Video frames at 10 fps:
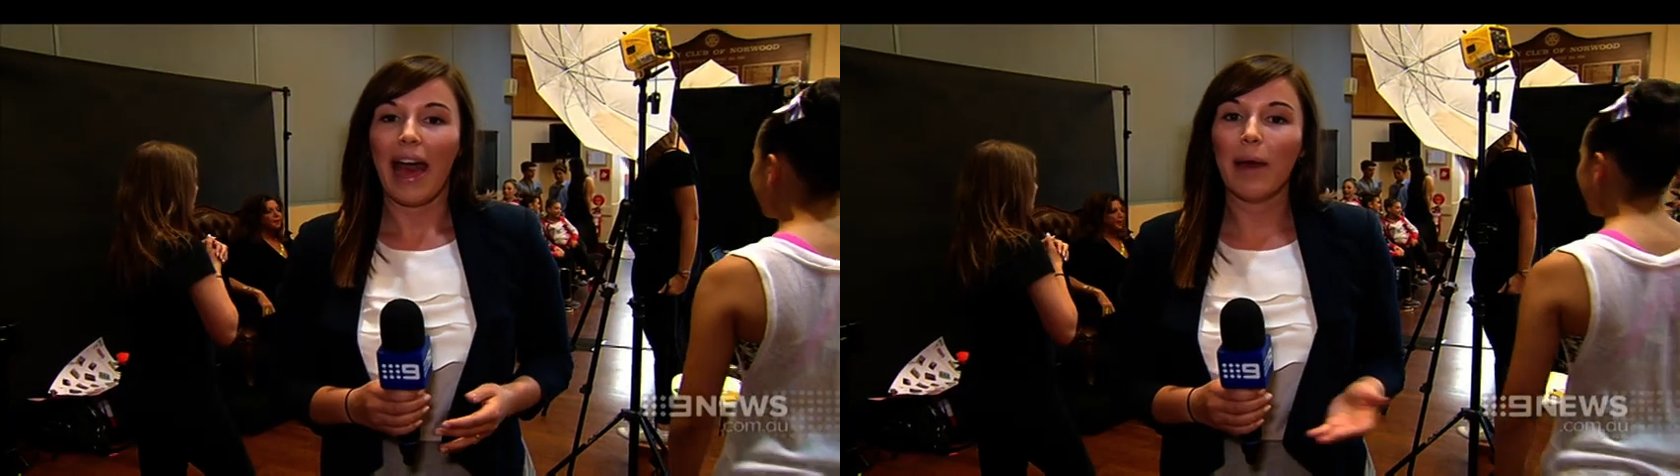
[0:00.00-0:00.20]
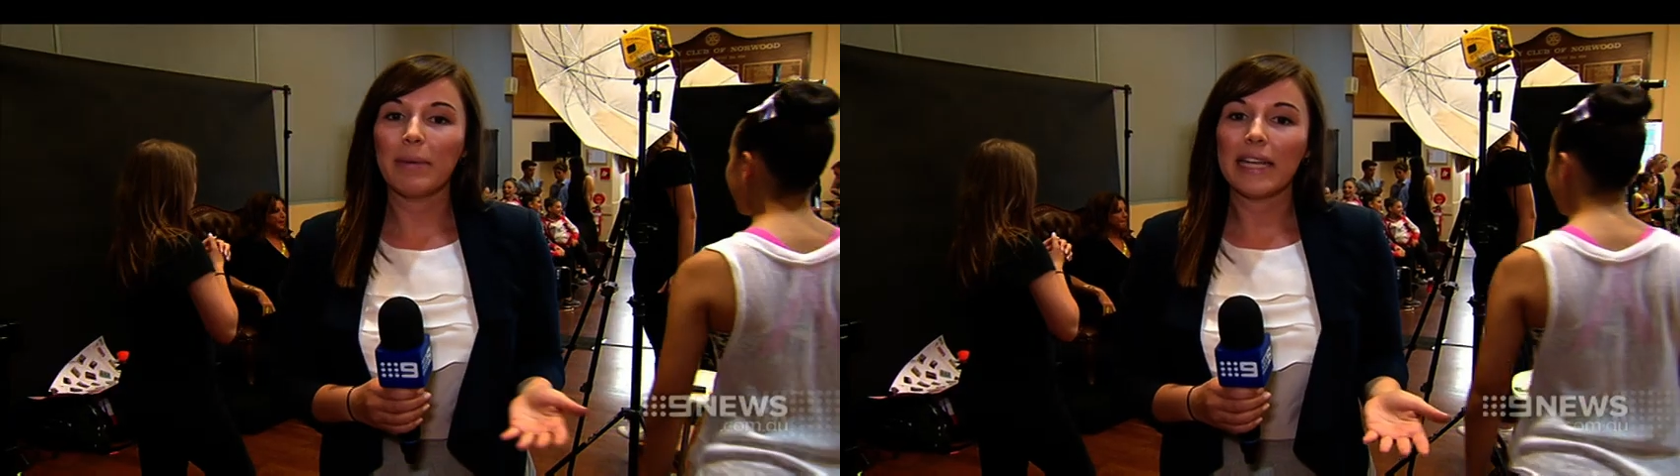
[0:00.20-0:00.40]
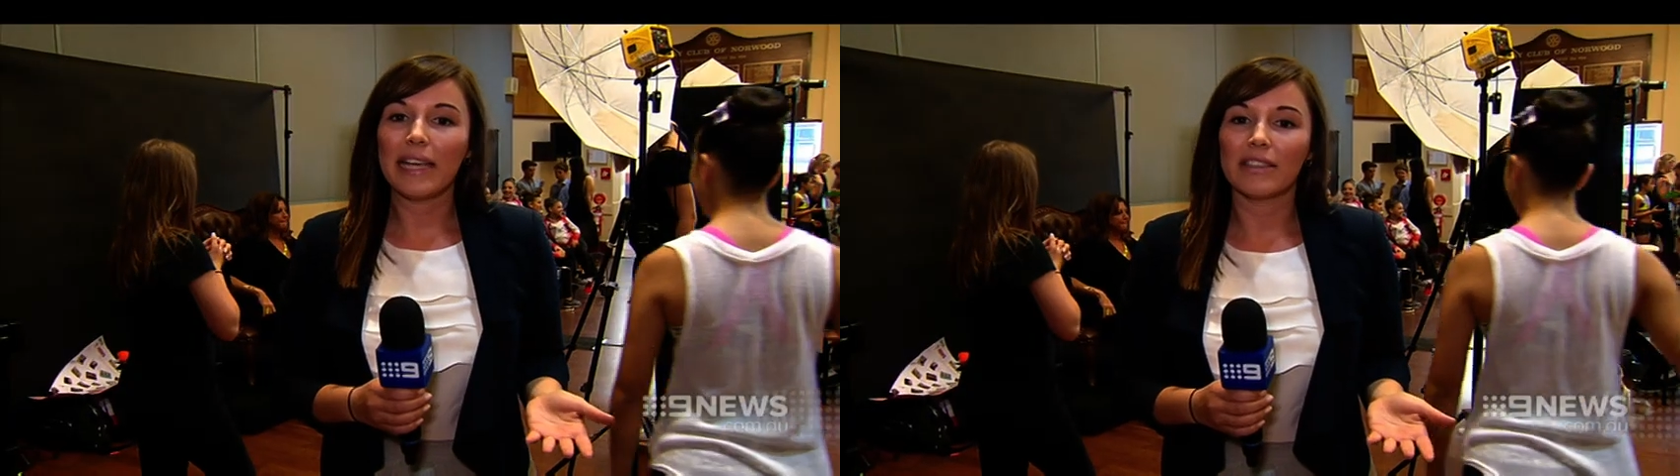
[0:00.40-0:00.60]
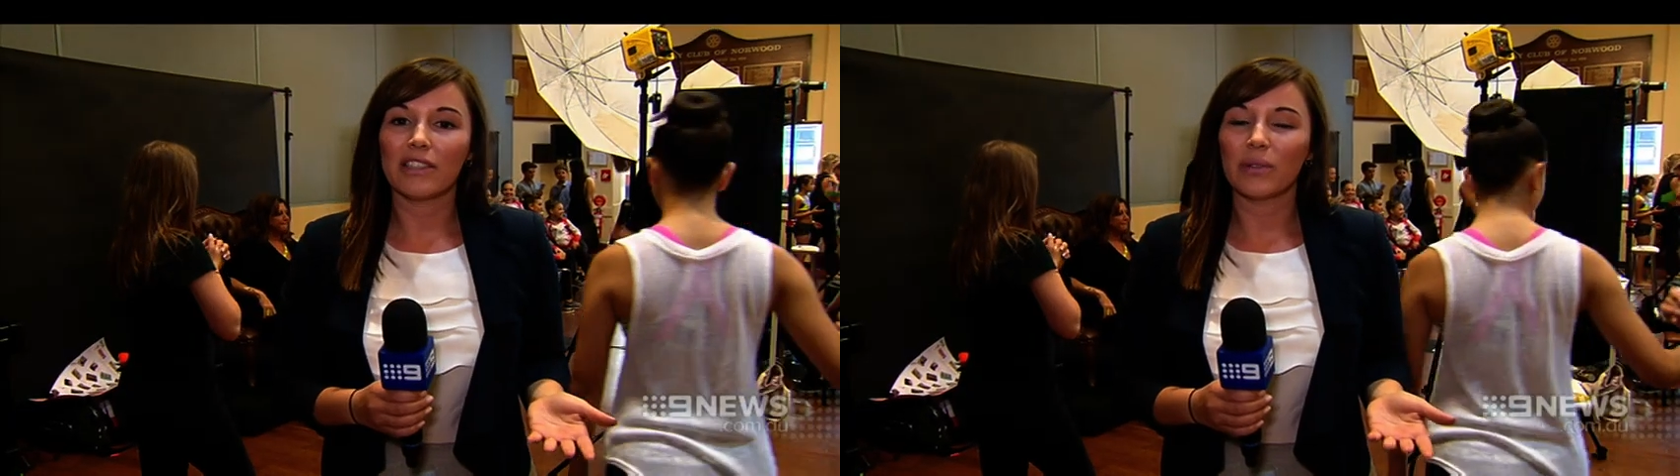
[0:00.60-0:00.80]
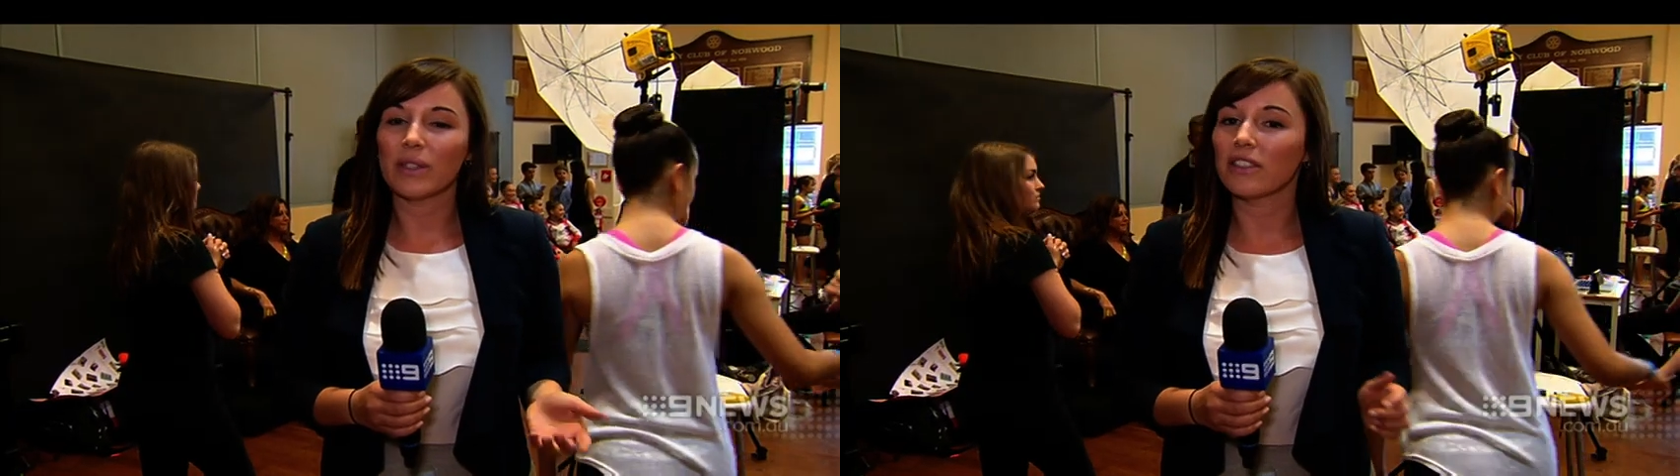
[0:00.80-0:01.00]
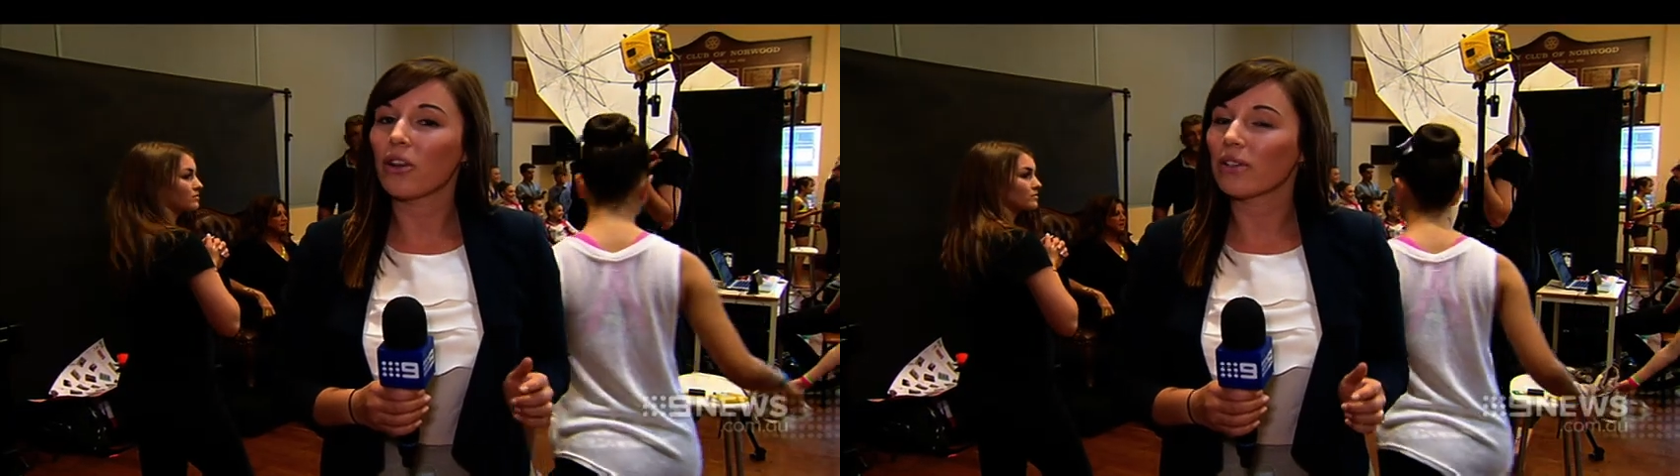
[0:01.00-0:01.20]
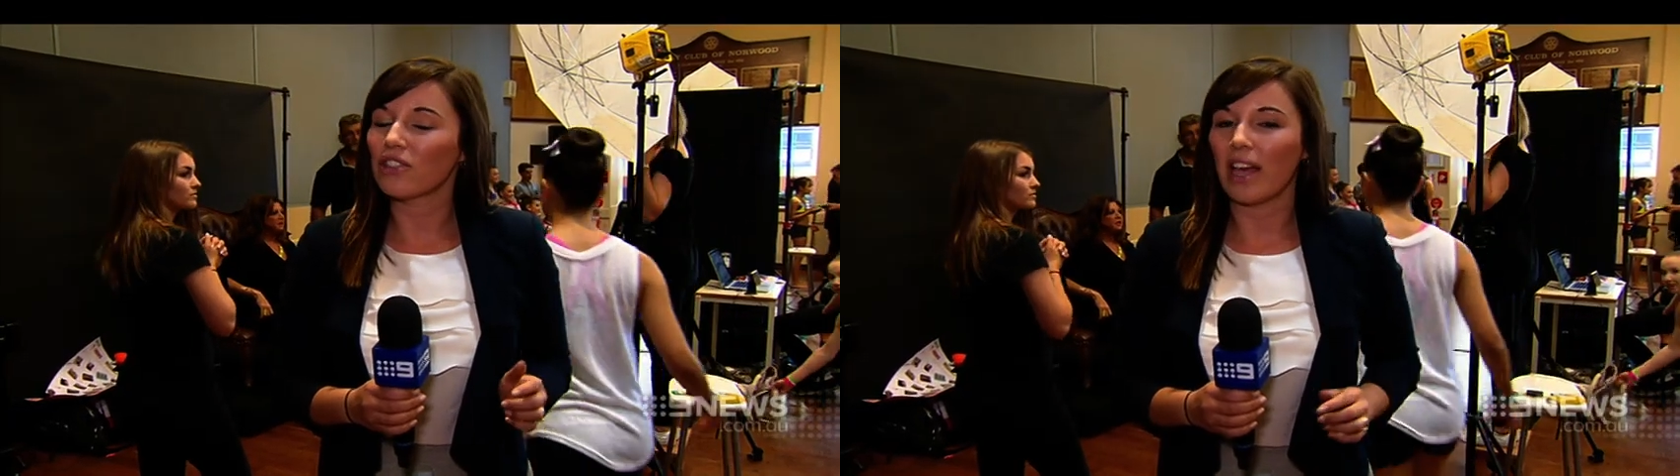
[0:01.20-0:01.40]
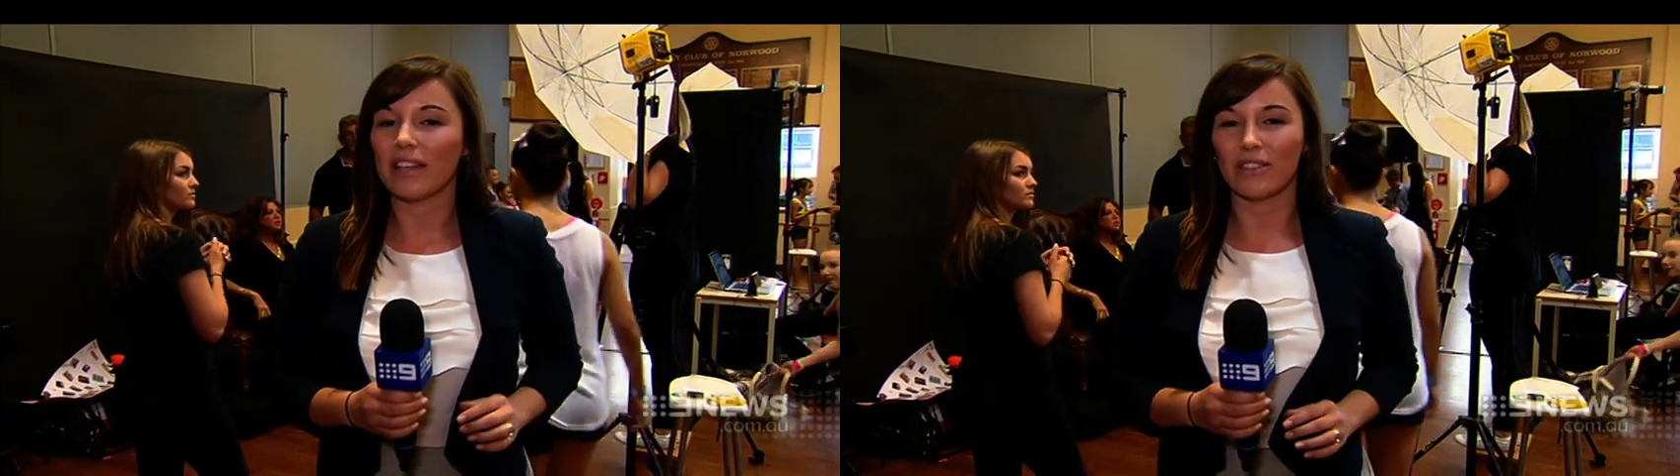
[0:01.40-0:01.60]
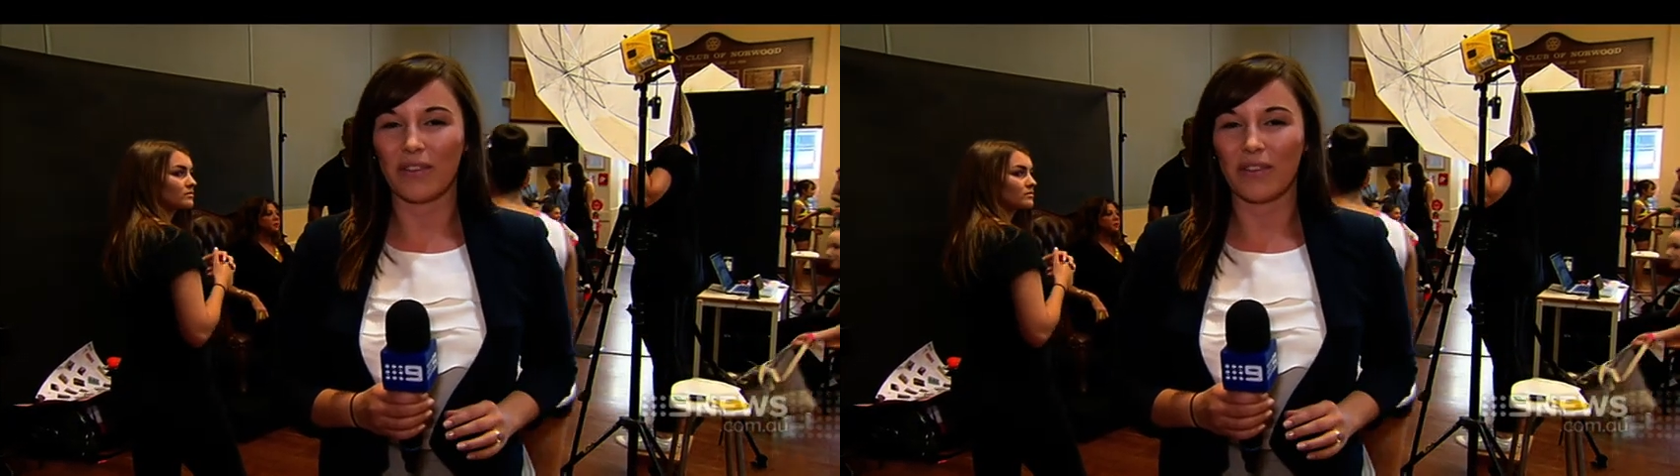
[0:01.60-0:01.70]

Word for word: Abby Lee's tour is not just